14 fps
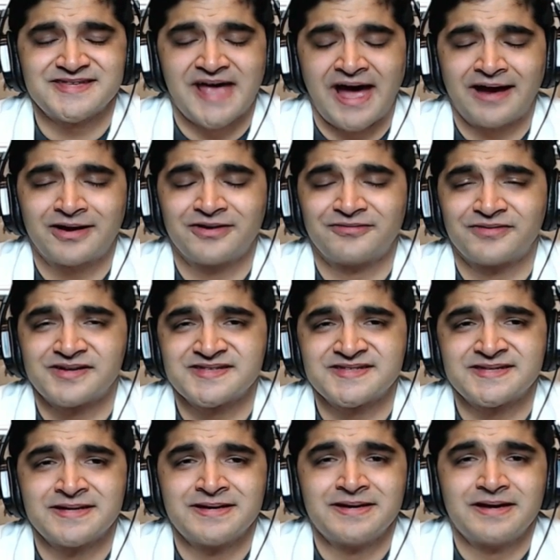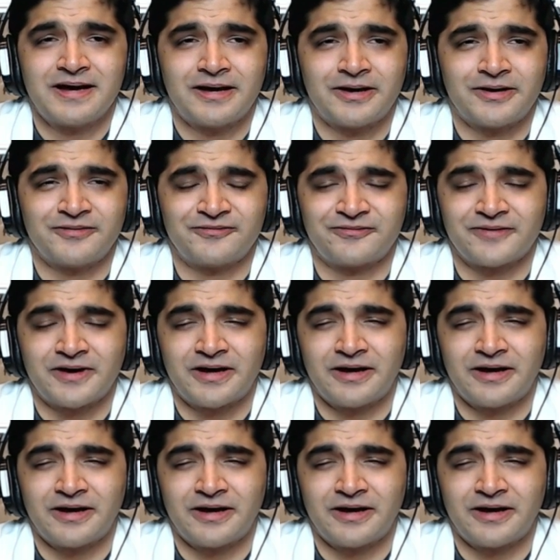activists, of